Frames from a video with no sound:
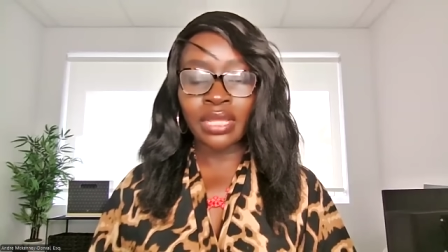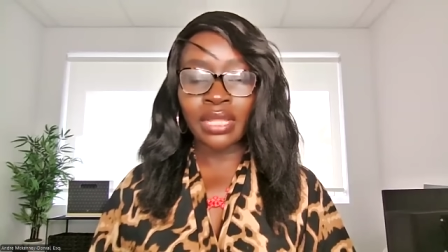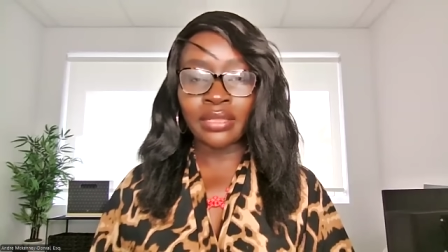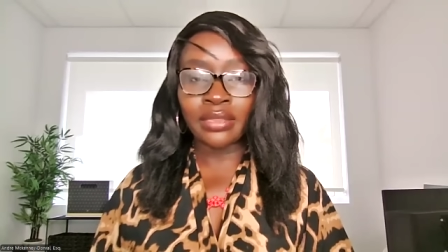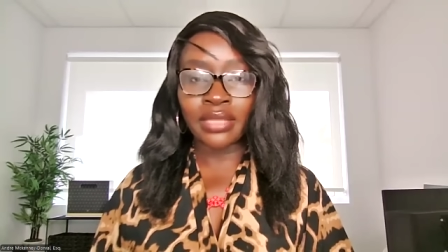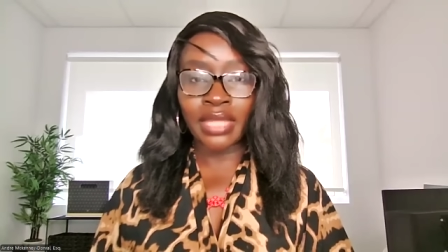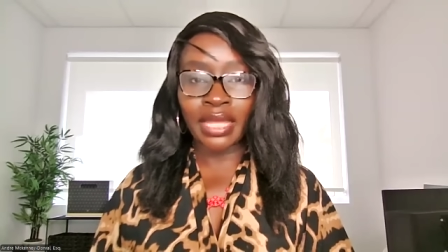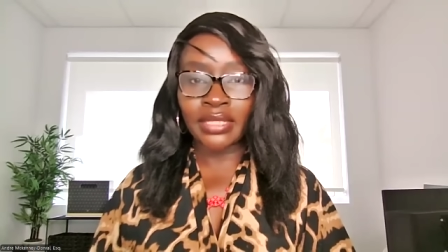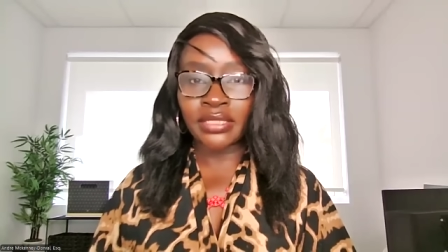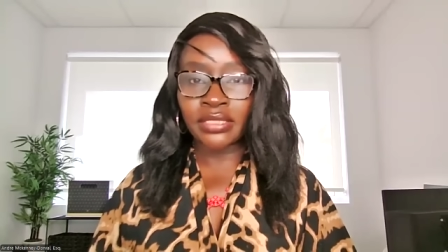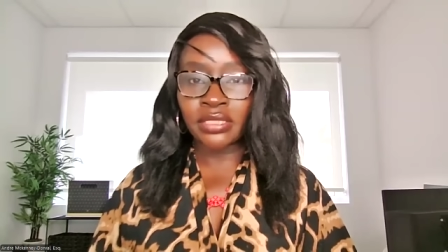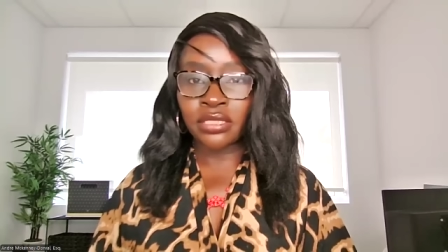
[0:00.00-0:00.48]
a
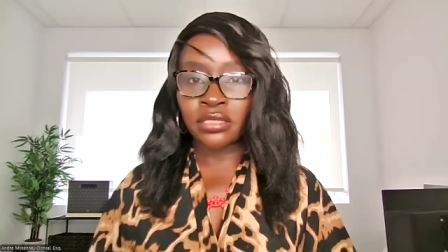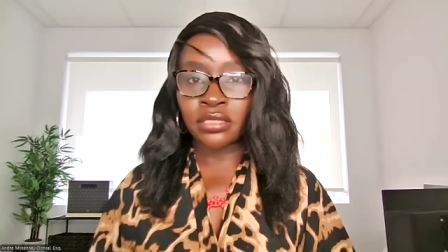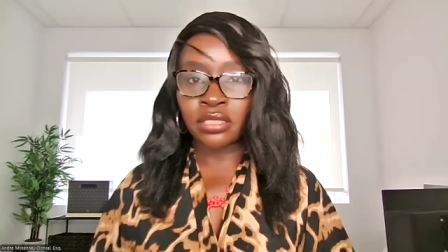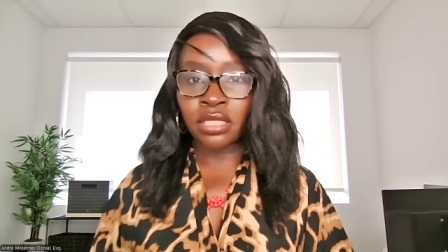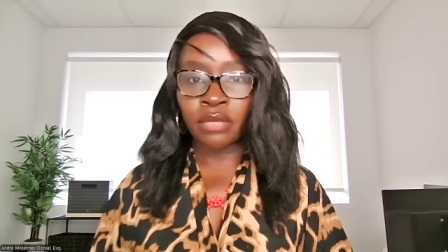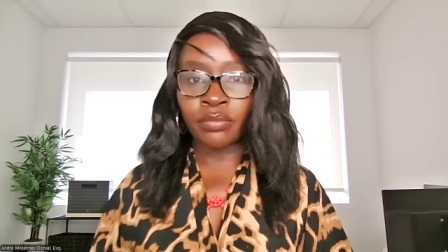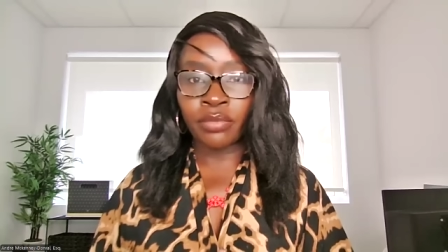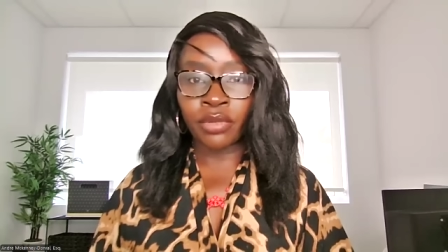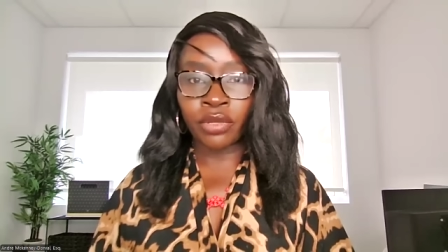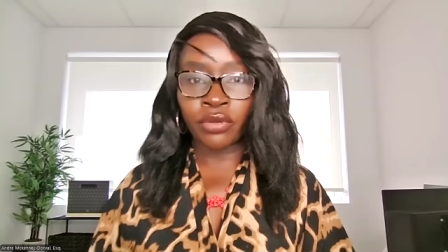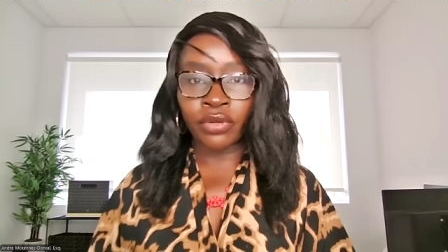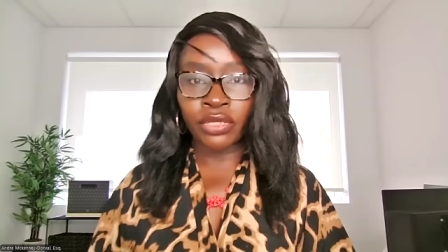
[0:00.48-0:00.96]
licensed
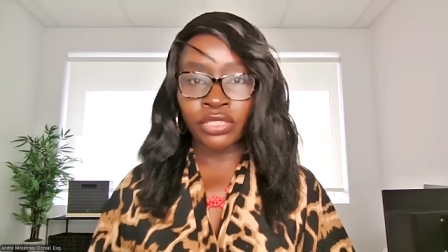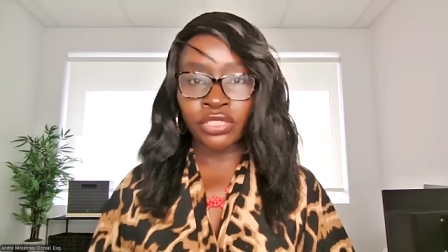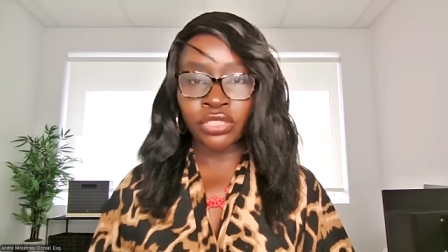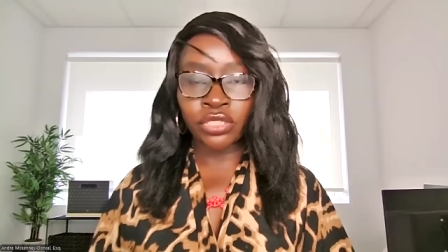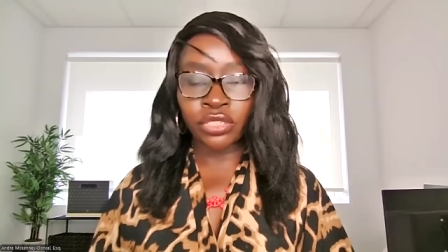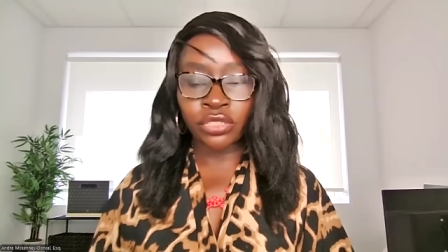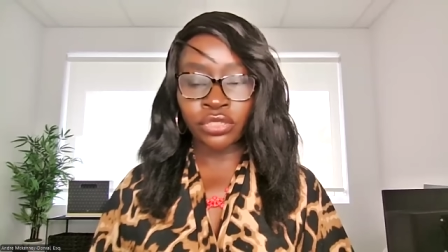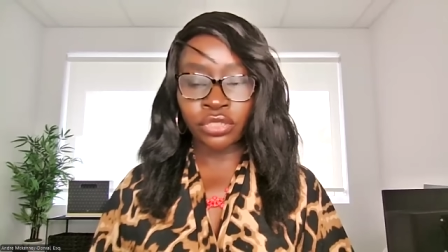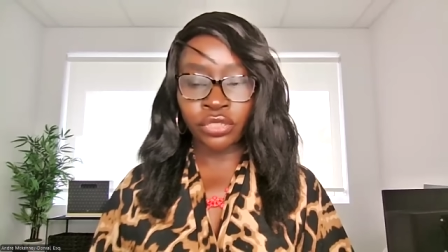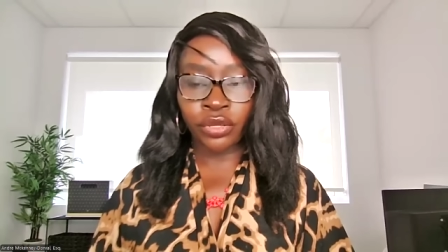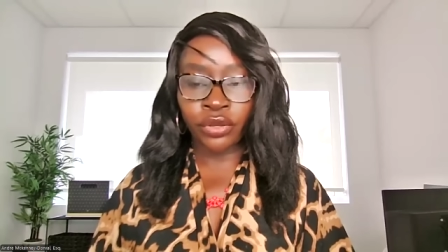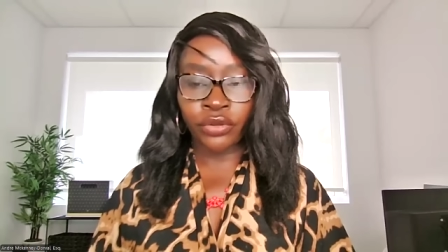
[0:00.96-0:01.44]

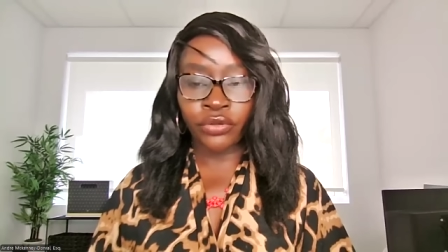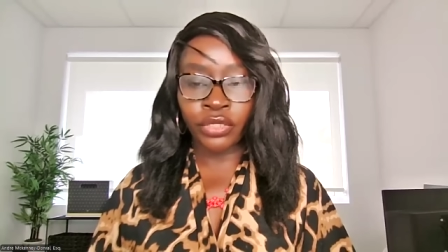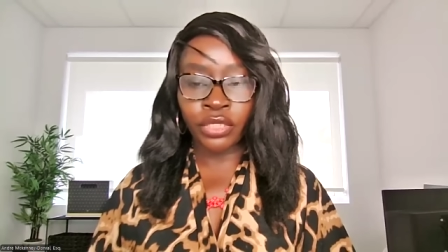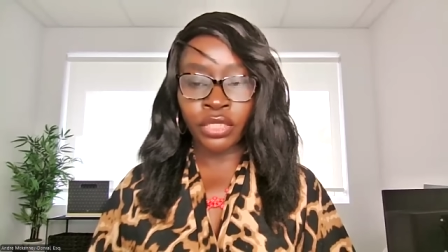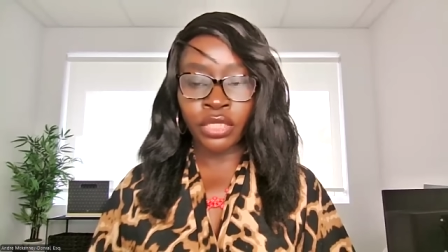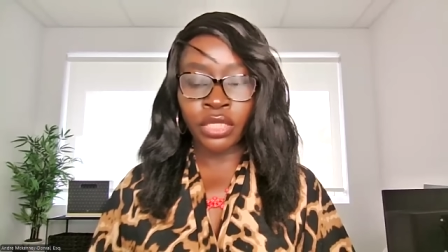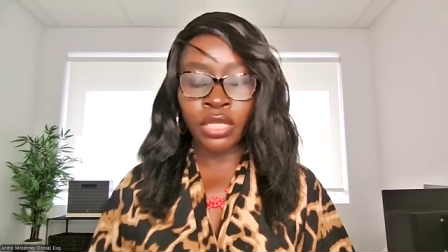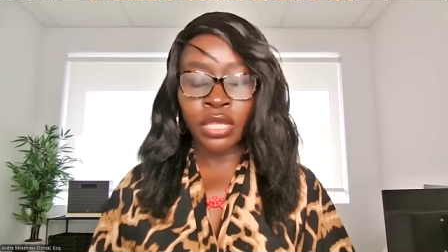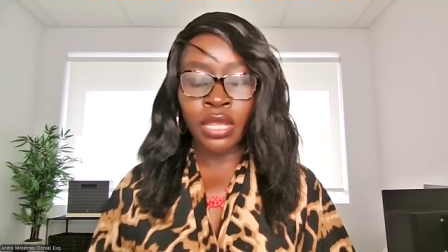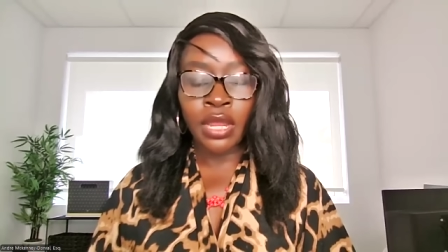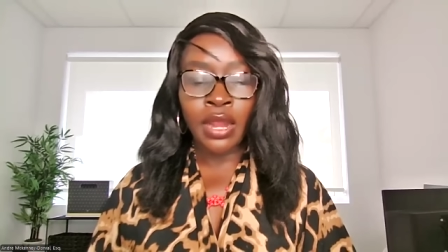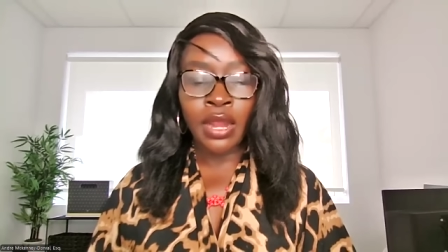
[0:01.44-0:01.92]
immigration attorney